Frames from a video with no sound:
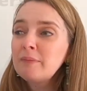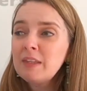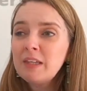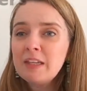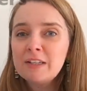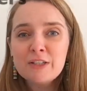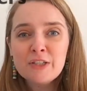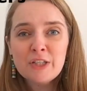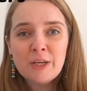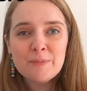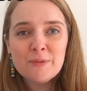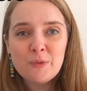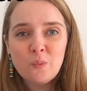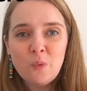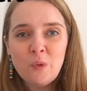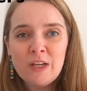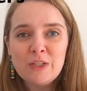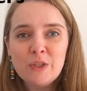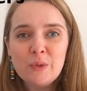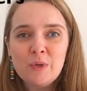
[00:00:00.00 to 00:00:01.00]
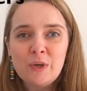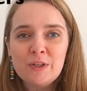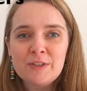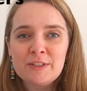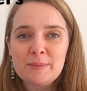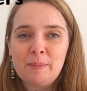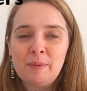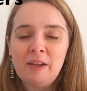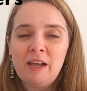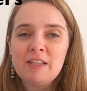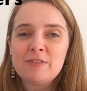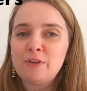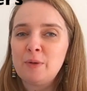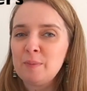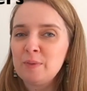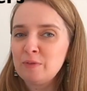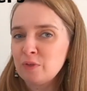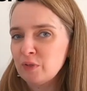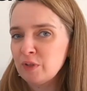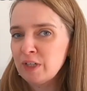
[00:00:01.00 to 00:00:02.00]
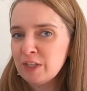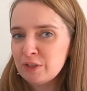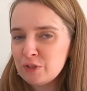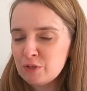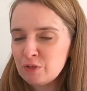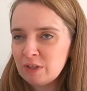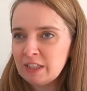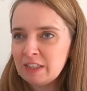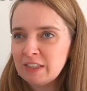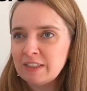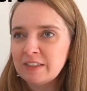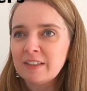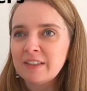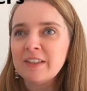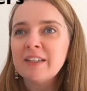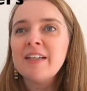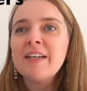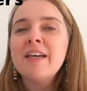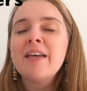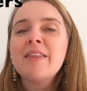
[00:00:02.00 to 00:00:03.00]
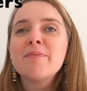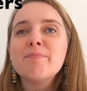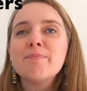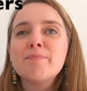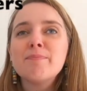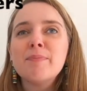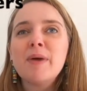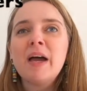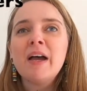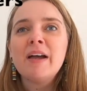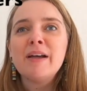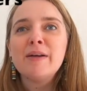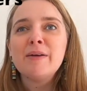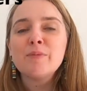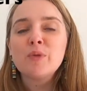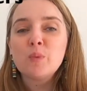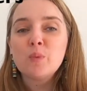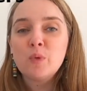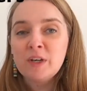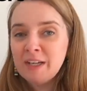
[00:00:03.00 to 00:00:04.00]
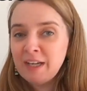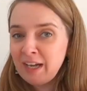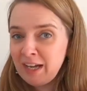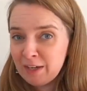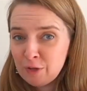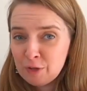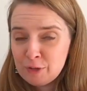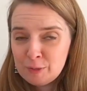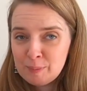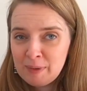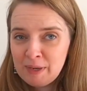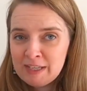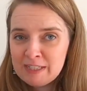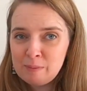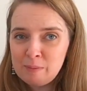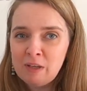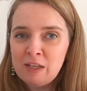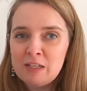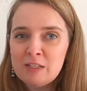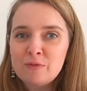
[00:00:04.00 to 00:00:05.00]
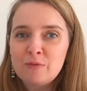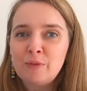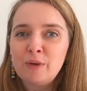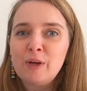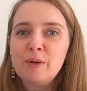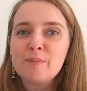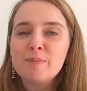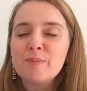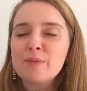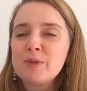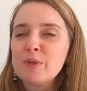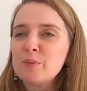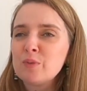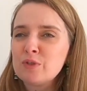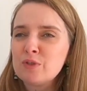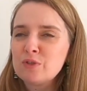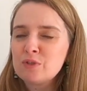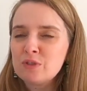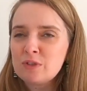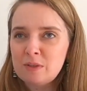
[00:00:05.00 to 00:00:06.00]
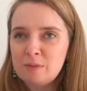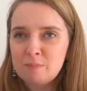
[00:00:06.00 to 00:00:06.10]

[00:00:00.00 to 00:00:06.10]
In terms of where do you order supplies from, if you're in Australia, the one I ordered my supplies from that was just the